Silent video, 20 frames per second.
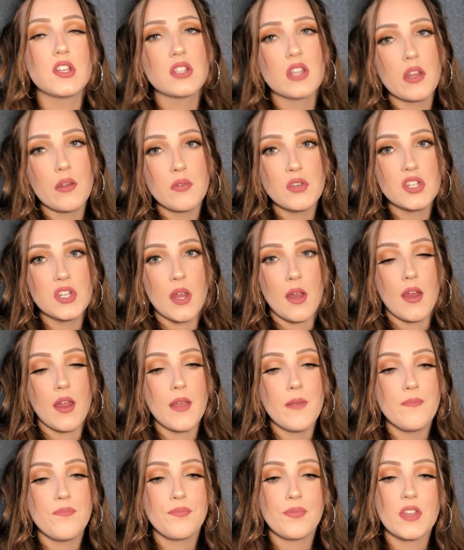just thought I would share
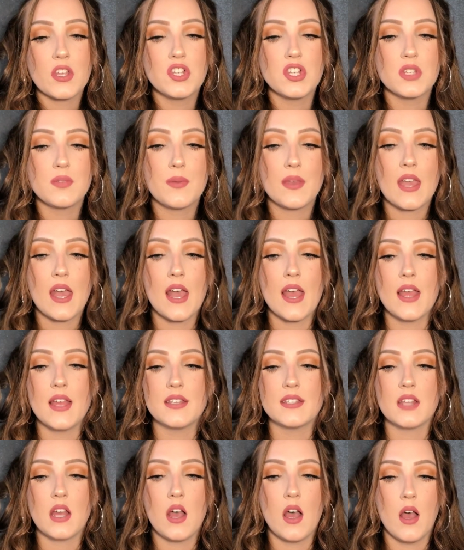it just
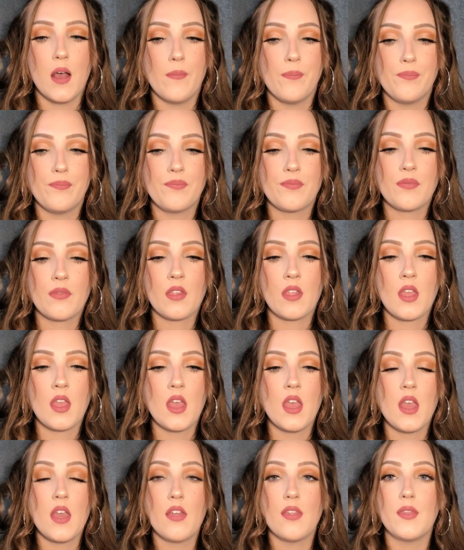because
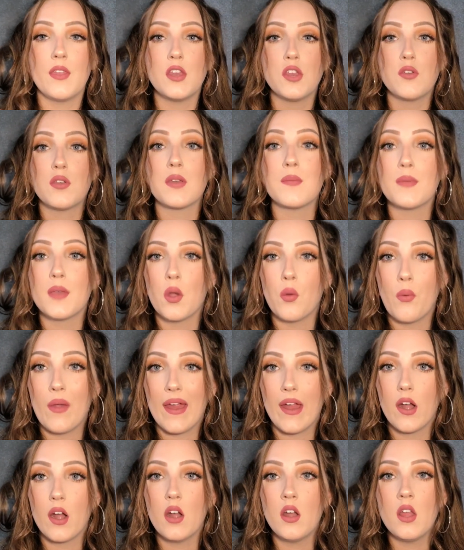then you can be
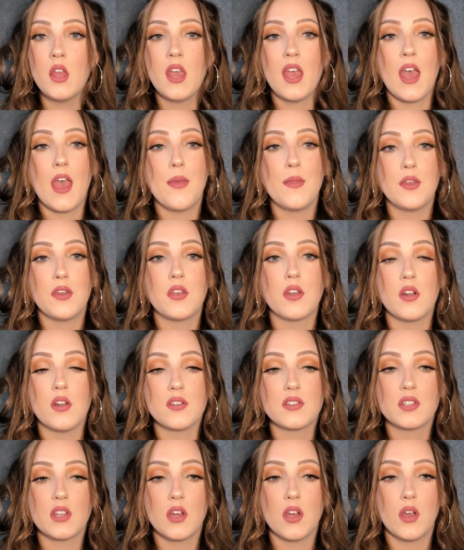aware, and then you can
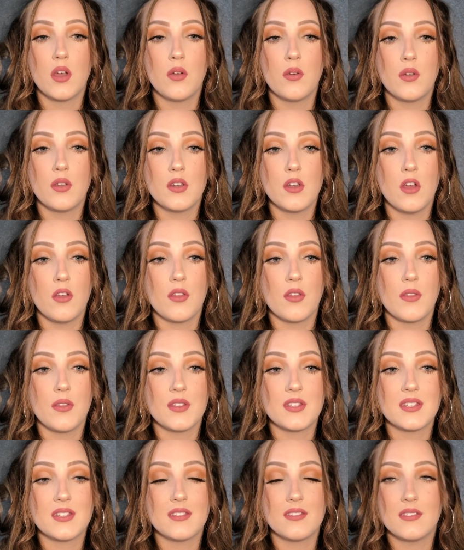also know that
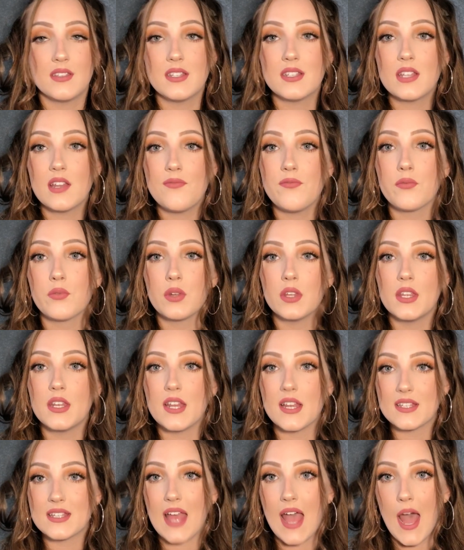this stuff really
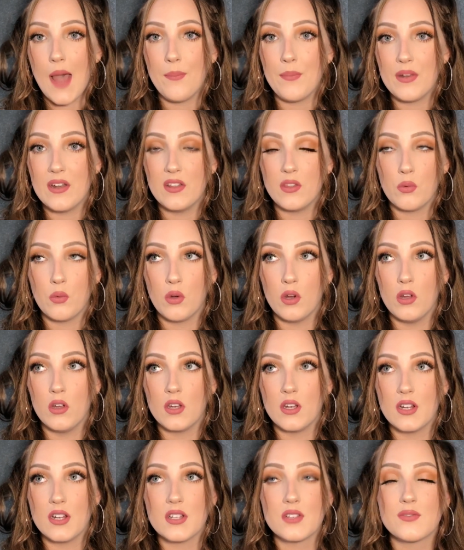does happen in the
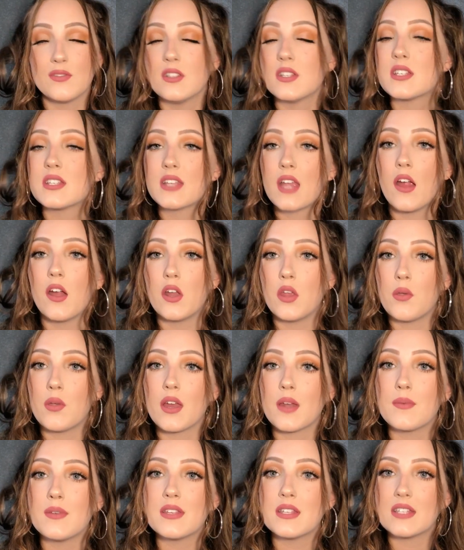world, and it's really scary. You
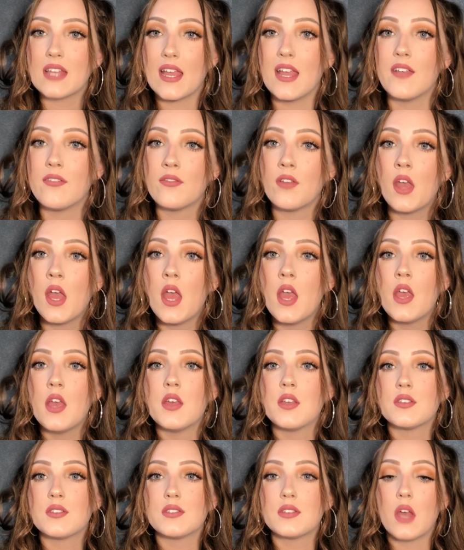gotta be safe.
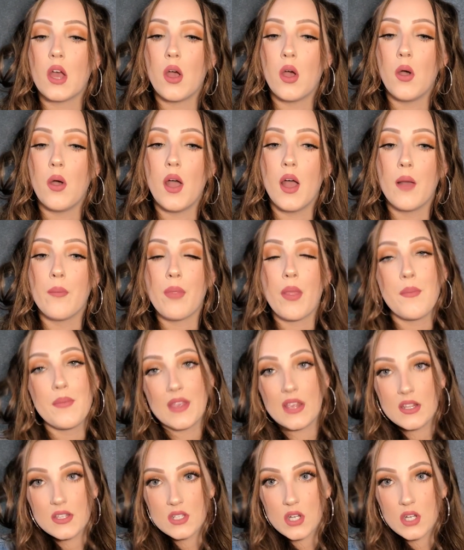So let me get